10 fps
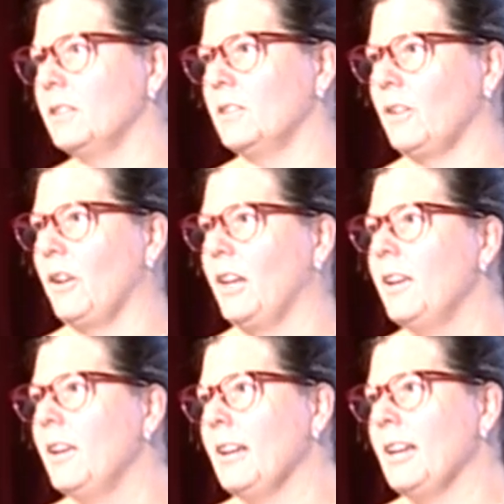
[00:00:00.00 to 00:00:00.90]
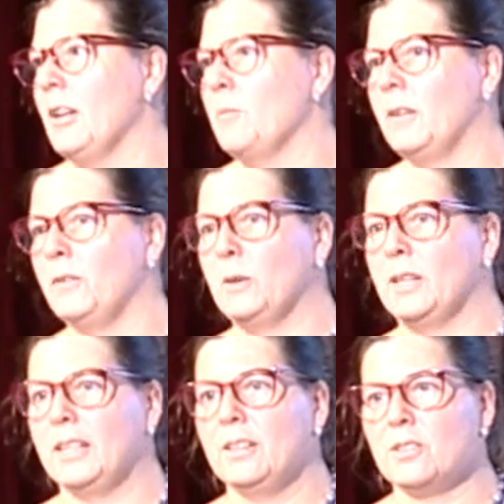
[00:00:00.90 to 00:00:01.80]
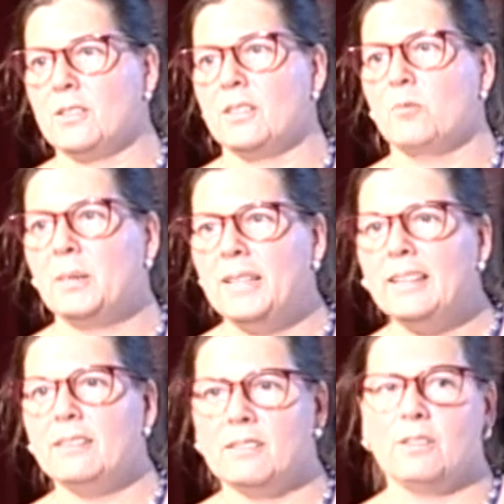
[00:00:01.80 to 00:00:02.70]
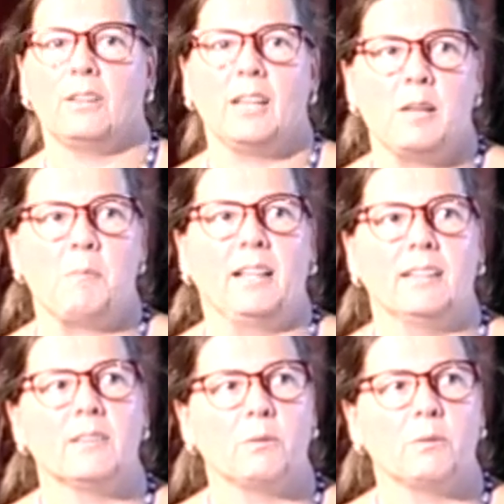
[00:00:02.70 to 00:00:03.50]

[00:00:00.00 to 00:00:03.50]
So if you are interested, please do email us.